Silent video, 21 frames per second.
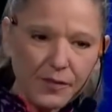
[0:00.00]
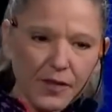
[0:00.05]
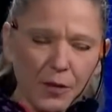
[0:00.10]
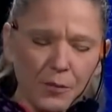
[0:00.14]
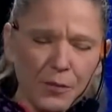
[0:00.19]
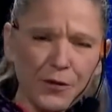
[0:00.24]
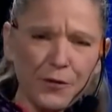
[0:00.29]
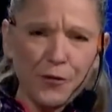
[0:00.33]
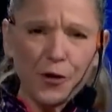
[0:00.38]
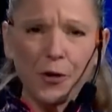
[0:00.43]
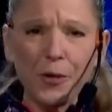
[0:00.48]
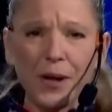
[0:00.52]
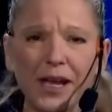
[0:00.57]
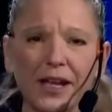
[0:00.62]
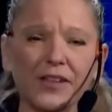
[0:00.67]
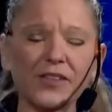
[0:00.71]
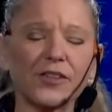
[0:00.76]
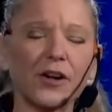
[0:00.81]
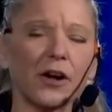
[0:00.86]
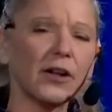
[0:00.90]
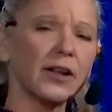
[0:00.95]
Before we get
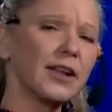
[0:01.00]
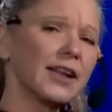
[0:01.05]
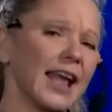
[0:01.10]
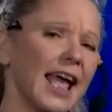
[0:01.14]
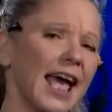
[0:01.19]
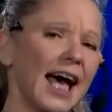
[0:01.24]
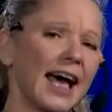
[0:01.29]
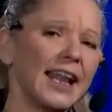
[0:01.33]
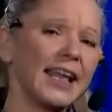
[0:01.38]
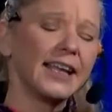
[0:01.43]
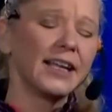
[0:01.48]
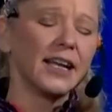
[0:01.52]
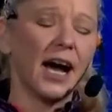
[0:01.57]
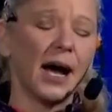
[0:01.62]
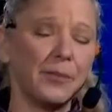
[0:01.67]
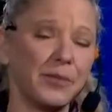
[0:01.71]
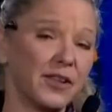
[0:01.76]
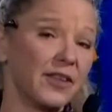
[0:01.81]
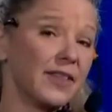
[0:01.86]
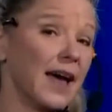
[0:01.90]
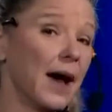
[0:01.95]
started in adding
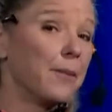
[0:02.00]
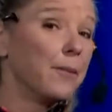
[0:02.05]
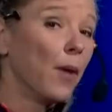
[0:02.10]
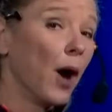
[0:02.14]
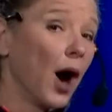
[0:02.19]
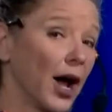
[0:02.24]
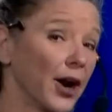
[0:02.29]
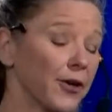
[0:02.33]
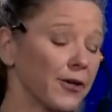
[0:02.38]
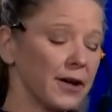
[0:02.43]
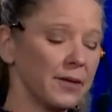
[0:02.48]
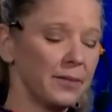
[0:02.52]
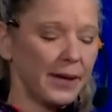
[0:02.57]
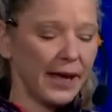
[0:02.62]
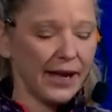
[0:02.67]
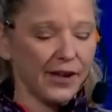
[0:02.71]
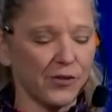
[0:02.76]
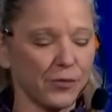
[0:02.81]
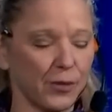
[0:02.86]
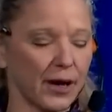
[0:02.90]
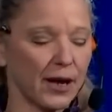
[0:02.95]
up to that moderate
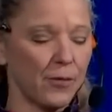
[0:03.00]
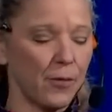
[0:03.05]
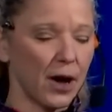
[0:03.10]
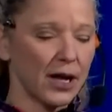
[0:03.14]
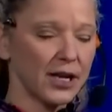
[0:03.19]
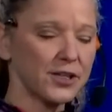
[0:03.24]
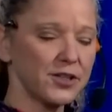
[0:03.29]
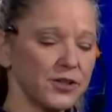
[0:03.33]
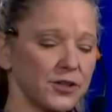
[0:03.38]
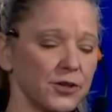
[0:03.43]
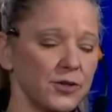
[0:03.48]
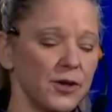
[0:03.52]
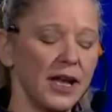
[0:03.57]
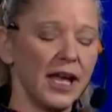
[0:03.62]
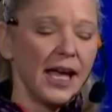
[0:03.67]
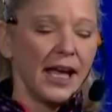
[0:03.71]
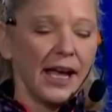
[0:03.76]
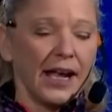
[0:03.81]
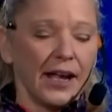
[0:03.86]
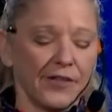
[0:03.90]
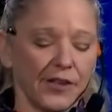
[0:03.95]
pace, what I want to do
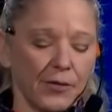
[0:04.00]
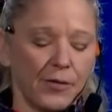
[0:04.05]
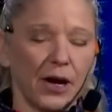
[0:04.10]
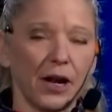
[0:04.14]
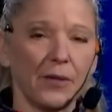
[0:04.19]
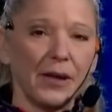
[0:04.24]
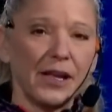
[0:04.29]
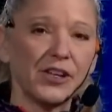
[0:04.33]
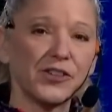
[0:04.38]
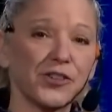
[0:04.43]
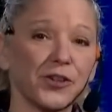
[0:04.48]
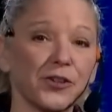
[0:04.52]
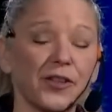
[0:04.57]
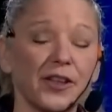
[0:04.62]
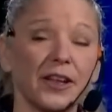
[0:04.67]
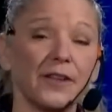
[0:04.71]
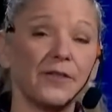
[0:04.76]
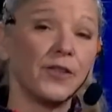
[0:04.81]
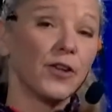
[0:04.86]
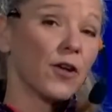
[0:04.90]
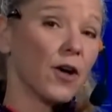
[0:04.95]
is I want to make sure that
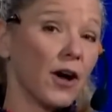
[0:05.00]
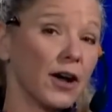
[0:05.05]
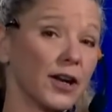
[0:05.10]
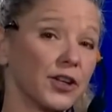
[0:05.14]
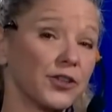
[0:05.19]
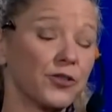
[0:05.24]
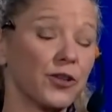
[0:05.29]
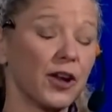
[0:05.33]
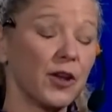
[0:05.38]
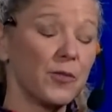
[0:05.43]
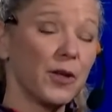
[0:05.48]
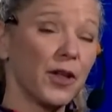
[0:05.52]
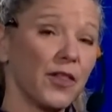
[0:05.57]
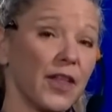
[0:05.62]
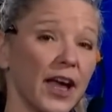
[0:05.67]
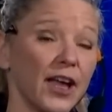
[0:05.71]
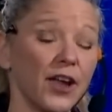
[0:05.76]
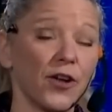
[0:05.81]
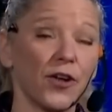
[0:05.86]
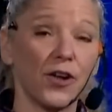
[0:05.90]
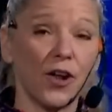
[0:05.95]
if you're on a treadmill
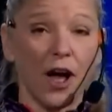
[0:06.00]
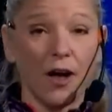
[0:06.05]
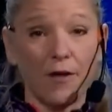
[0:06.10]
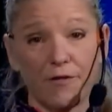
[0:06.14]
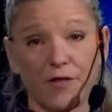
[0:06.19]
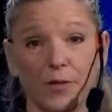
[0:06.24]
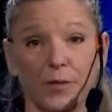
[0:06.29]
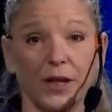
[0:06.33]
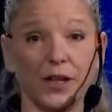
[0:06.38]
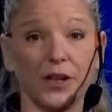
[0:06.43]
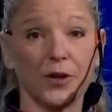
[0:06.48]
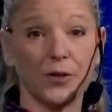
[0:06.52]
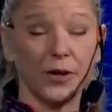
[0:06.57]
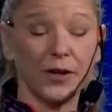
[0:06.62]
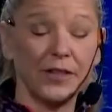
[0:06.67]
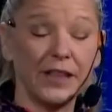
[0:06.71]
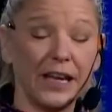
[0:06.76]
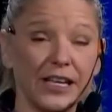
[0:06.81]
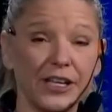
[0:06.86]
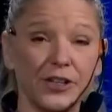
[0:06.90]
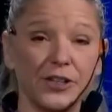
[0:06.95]
that you're not familiar with,
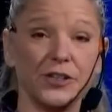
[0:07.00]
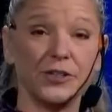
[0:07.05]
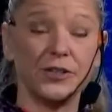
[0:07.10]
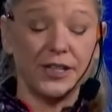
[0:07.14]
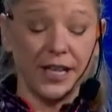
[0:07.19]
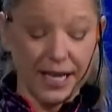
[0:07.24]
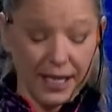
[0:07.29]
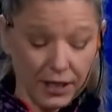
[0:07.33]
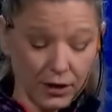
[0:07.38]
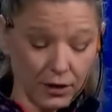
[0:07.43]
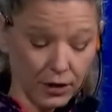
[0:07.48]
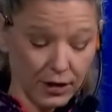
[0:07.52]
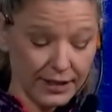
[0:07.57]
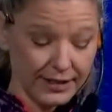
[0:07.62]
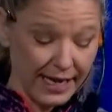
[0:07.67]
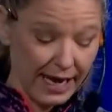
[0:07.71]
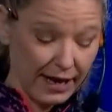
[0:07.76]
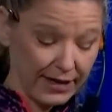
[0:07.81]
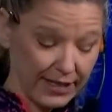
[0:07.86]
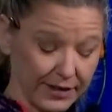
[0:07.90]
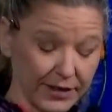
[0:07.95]
that you do take a look
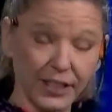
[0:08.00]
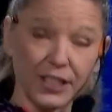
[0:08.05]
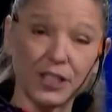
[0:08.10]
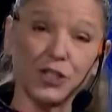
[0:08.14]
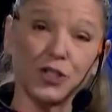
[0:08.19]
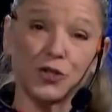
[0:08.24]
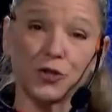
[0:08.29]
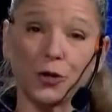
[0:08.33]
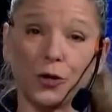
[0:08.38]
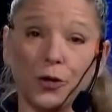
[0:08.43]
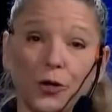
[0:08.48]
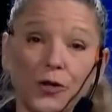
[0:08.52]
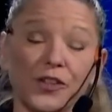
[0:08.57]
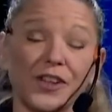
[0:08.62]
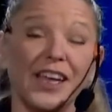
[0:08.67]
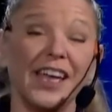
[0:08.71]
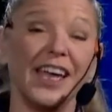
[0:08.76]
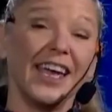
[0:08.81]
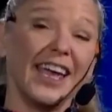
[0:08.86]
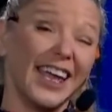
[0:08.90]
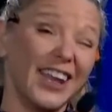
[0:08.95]
down at the controls
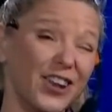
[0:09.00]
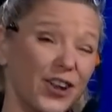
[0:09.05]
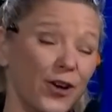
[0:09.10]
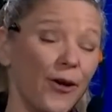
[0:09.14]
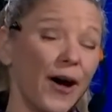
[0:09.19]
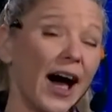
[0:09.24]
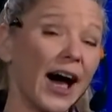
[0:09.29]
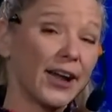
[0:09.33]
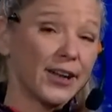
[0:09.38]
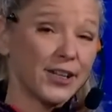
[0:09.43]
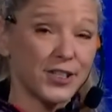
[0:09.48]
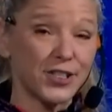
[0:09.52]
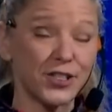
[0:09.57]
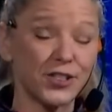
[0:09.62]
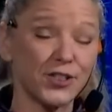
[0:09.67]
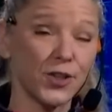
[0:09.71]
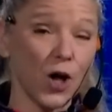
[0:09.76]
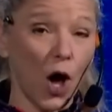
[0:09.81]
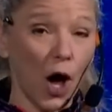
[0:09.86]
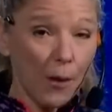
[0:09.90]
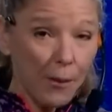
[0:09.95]
and know how to
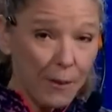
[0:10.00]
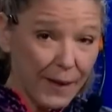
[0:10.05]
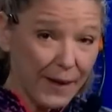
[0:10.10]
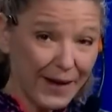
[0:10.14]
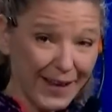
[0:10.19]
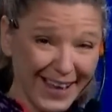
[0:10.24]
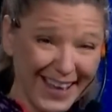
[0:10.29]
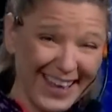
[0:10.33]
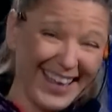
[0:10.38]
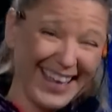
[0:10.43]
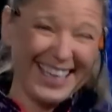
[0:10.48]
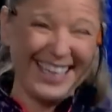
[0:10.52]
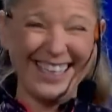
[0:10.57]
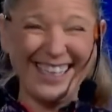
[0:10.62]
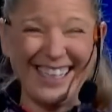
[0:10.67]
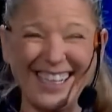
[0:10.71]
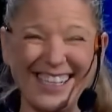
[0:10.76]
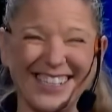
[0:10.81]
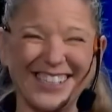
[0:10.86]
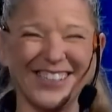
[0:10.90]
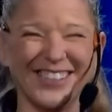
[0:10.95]
stop in
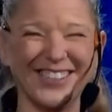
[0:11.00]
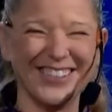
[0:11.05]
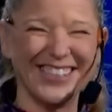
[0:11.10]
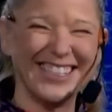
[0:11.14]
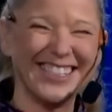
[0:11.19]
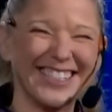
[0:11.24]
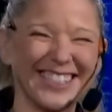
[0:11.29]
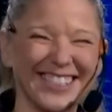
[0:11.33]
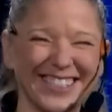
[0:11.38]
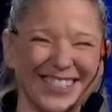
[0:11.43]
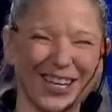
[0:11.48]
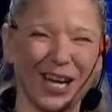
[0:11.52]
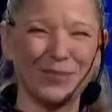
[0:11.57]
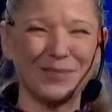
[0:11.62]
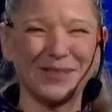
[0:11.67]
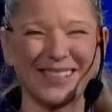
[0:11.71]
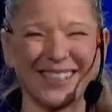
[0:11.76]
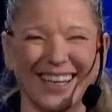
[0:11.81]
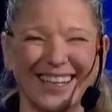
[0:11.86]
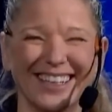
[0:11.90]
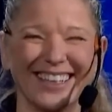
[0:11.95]
case you need to stop
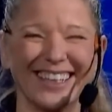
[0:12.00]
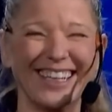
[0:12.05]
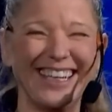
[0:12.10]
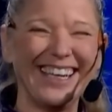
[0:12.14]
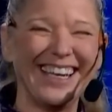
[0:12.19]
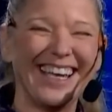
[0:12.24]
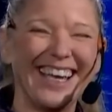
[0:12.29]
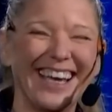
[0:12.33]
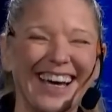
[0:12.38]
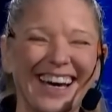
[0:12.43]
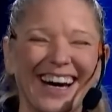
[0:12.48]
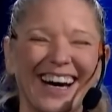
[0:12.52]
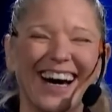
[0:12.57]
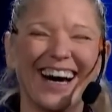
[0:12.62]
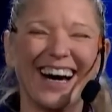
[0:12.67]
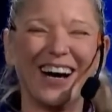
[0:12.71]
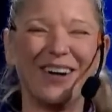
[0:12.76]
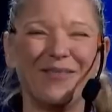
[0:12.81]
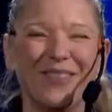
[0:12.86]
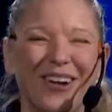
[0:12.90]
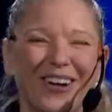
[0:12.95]
suddenly.
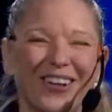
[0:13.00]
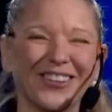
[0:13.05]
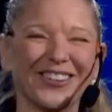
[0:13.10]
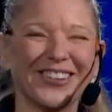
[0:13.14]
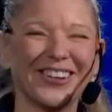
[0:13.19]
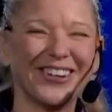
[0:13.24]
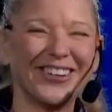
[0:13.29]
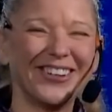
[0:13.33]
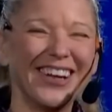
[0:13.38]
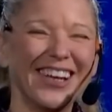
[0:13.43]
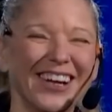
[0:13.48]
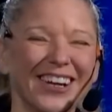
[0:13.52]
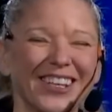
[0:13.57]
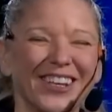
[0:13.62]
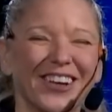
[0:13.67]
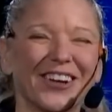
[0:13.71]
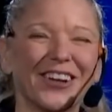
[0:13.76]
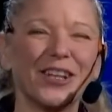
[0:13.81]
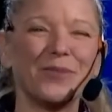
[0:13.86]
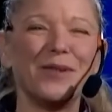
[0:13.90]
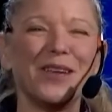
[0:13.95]
Also, you're
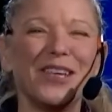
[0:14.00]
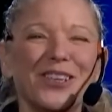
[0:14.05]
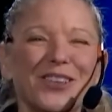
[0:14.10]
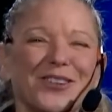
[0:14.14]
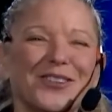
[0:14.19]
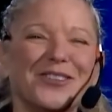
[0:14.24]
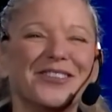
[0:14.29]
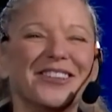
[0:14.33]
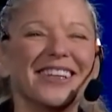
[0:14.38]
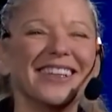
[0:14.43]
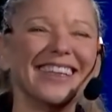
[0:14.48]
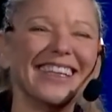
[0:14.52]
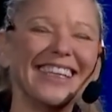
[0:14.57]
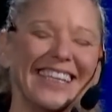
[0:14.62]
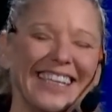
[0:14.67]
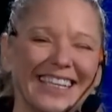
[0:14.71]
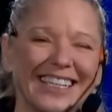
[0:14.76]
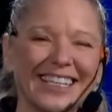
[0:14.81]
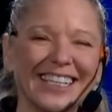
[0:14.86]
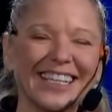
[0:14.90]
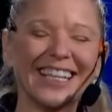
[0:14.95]
going to be using the
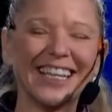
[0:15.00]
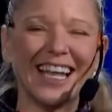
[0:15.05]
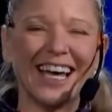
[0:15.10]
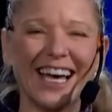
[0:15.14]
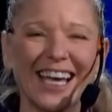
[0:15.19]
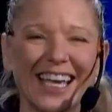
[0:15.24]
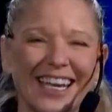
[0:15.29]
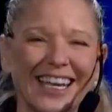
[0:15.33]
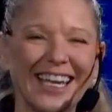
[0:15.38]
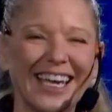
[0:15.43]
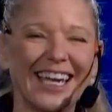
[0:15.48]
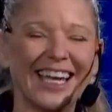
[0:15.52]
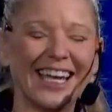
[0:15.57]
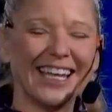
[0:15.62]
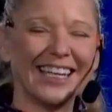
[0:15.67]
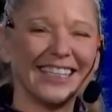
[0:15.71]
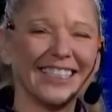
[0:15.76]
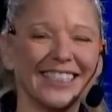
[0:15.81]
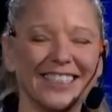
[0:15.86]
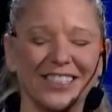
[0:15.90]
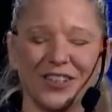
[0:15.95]
incline
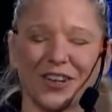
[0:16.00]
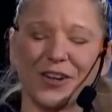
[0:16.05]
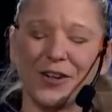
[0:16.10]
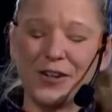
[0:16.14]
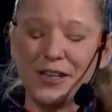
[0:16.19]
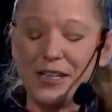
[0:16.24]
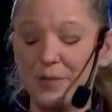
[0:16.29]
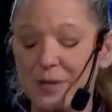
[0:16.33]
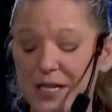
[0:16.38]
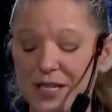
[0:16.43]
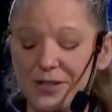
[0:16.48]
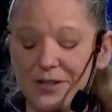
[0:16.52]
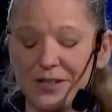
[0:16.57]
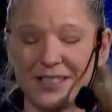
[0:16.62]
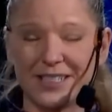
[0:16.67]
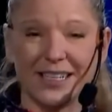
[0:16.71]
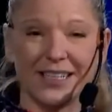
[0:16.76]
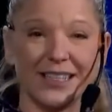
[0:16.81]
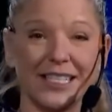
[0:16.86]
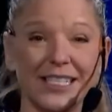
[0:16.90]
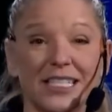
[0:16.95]
and you're going to be
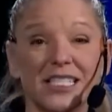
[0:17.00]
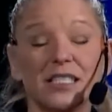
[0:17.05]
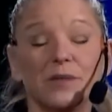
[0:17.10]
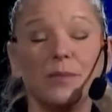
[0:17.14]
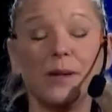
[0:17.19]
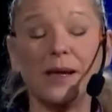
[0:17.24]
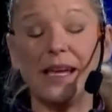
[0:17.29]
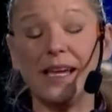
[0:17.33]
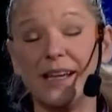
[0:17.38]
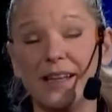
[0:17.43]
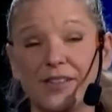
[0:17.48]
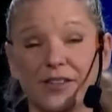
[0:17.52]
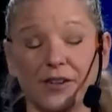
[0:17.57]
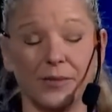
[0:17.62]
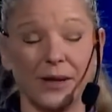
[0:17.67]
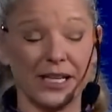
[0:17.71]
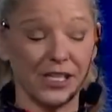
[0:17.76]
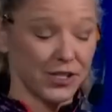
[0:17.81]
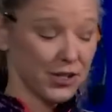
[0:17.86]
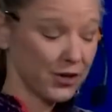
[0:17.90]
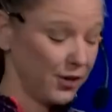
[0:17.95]
using the speed, so
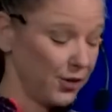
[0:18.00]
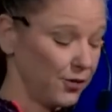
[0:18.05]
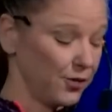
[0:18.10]
make sure you